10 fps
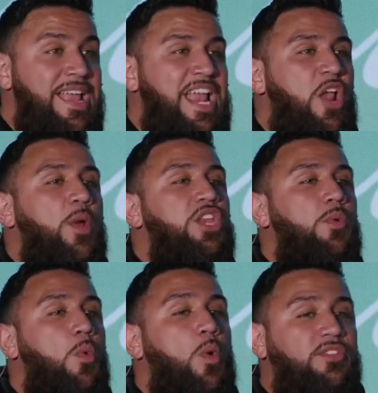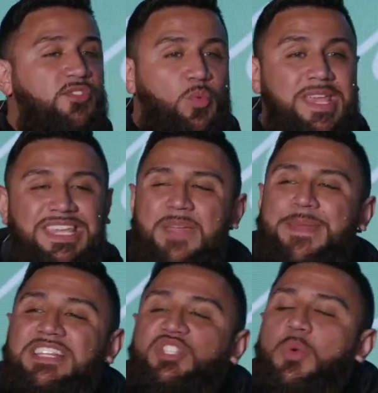And where you were once weak, He
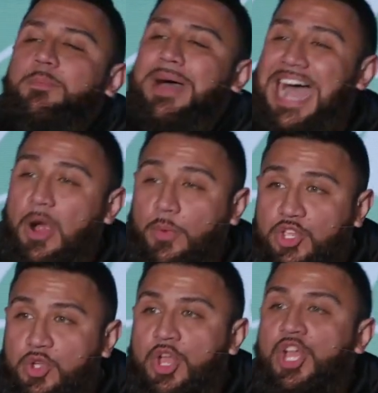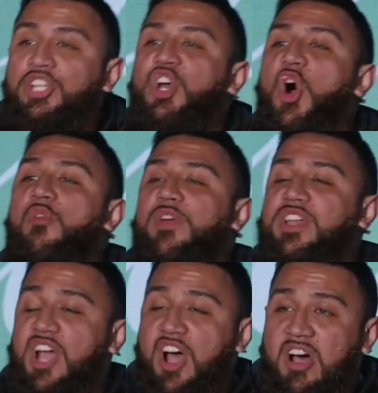begins to empower you to
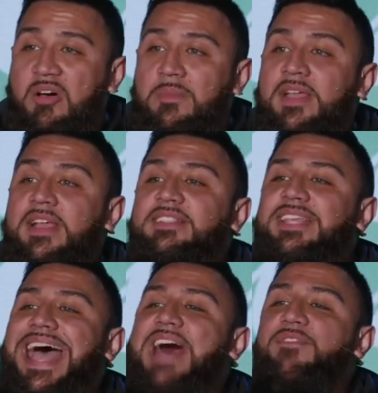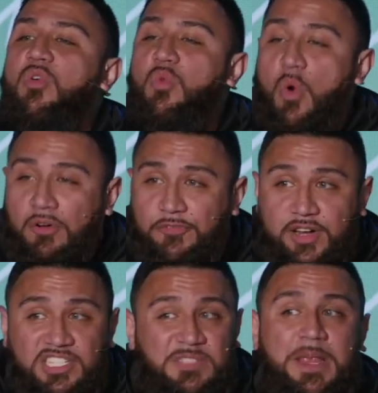overcome, to have a
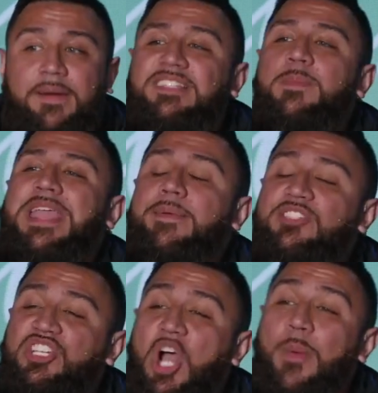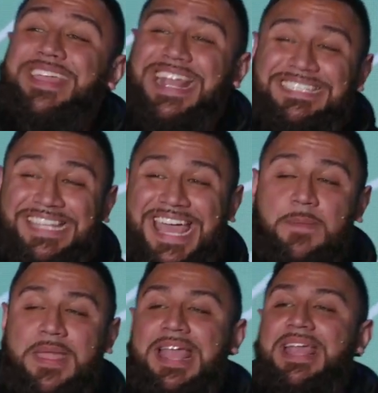warfare spirit, to be able to go against the
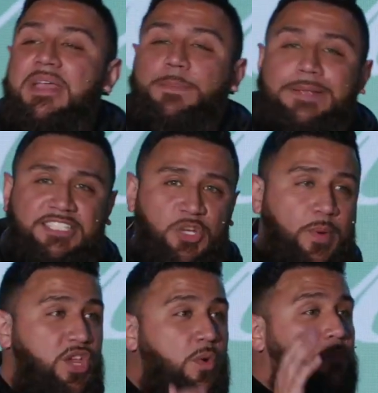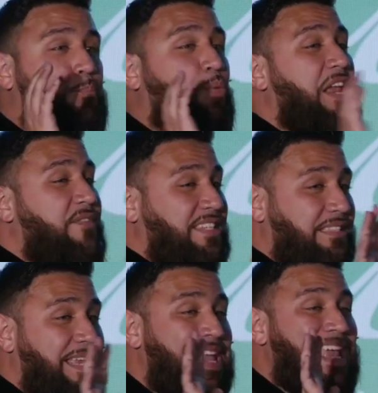enemy in places where you were
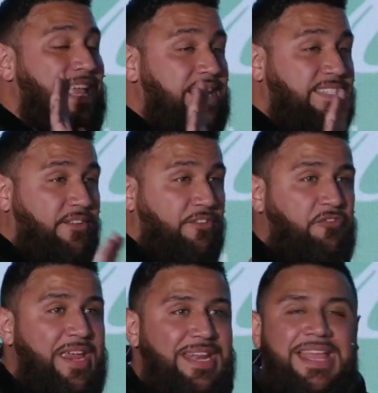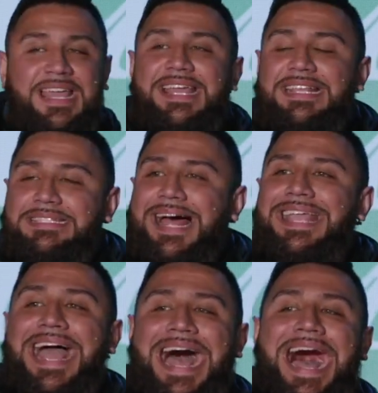previously in defeat. He's like,
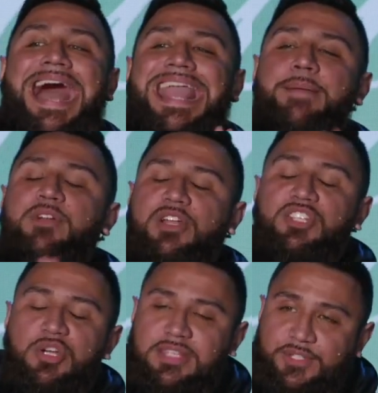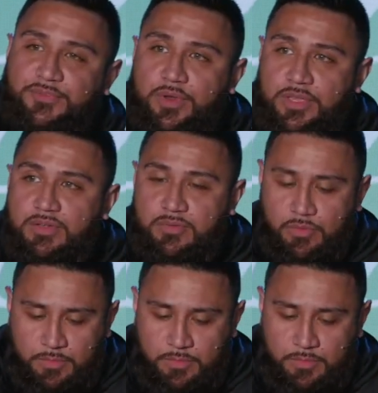I am going to do this for you.